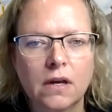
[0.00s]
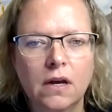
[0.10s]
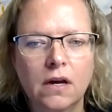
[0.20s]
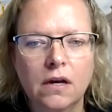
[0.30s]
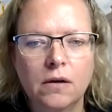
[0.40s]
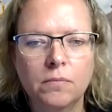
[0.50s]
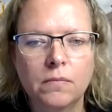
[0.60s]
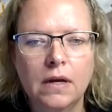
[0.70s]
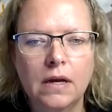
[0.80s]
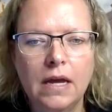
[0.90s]

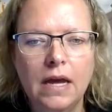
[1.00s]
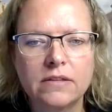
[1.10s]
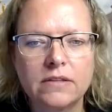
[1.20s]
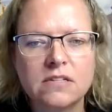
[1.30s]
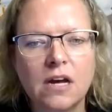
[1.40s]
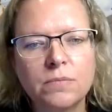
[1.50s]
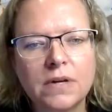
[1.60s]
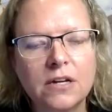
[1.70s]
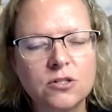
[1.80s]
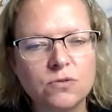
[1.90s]
Some
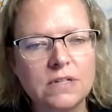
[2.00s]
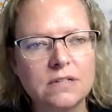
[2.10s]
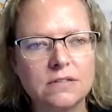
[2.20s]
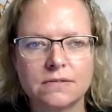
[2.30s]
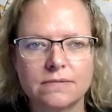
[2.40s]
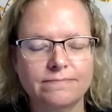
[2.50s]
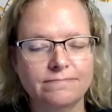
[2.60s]
countries,